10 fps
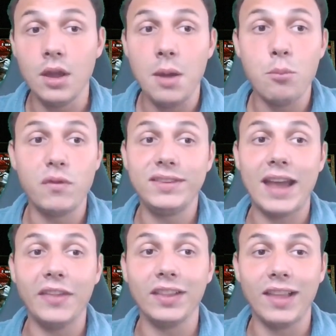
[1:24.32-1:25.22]
Moving
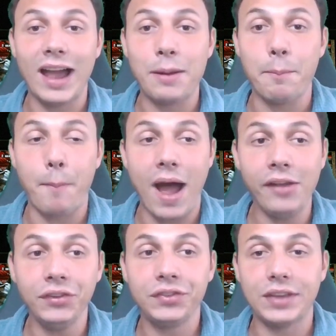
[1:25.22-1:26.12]
down the line,
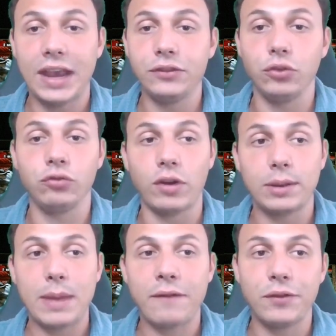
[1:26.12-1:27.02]
Miles Sanders, running
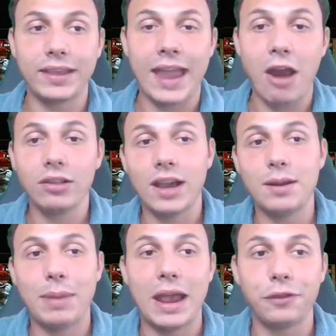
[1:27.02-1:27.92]
back for the Carolina
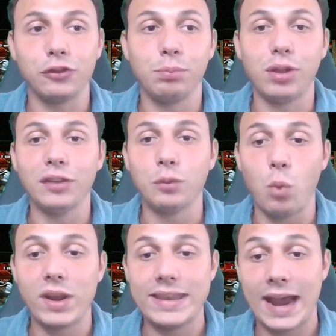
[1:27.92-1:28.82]
Panthers, plus
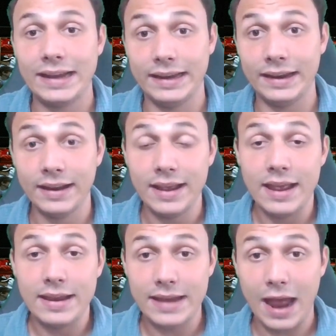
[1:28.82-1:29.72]
190.
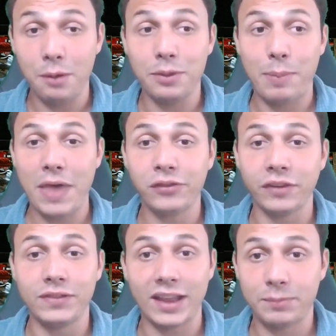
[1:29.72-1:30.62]
Now, the Panthers have
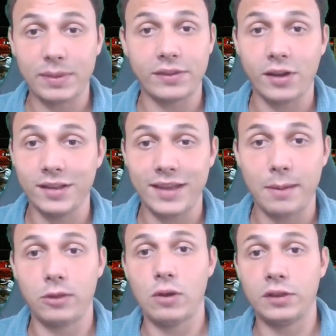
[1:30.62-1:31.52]
not spent a ton of time in
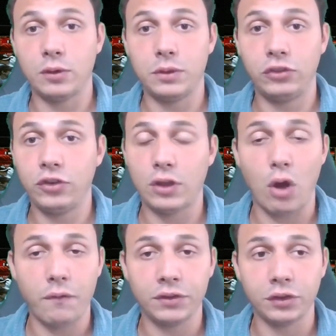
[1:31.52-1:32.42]
the red zone this year. The
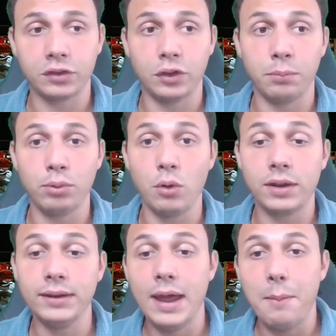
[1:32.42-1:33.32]
offense looks a little
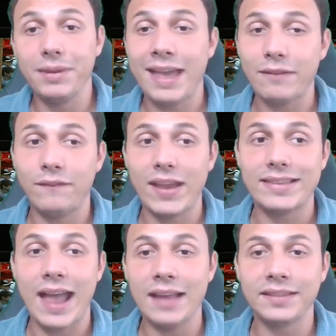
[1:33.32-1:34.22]
broken, but they have a
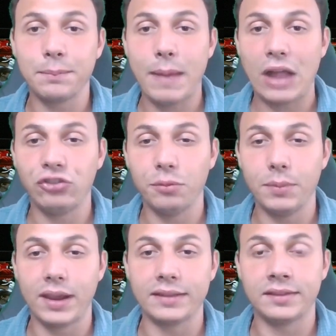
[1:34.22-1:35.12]
fantastic matchup
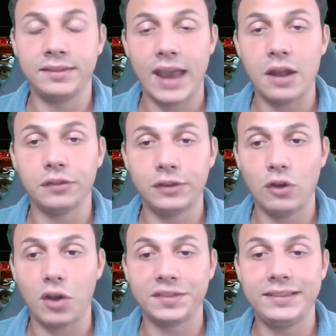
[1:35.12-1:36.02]
against the Seattle
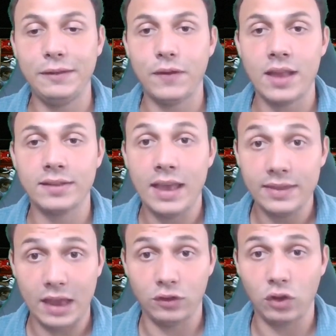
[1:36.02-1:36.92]
Seahawks defense
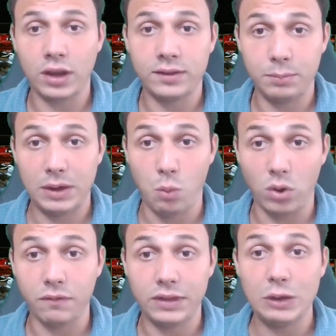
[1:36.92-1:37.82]
that is looking to be one
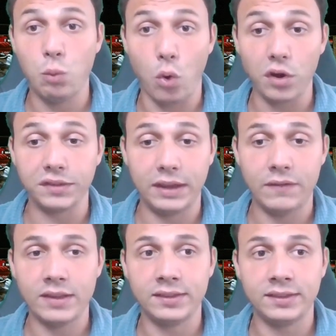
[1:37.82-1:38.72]
of the worst
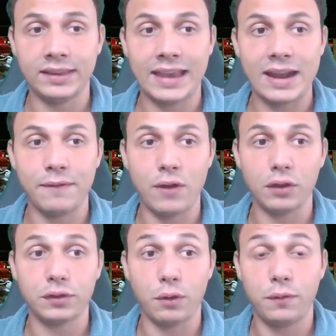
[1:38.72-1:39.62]
defenses in the NFL
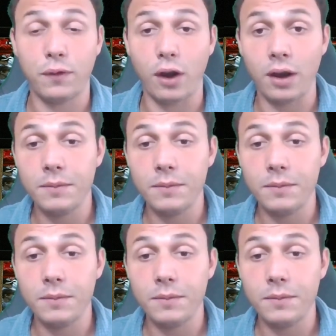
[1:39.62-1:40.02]
so far.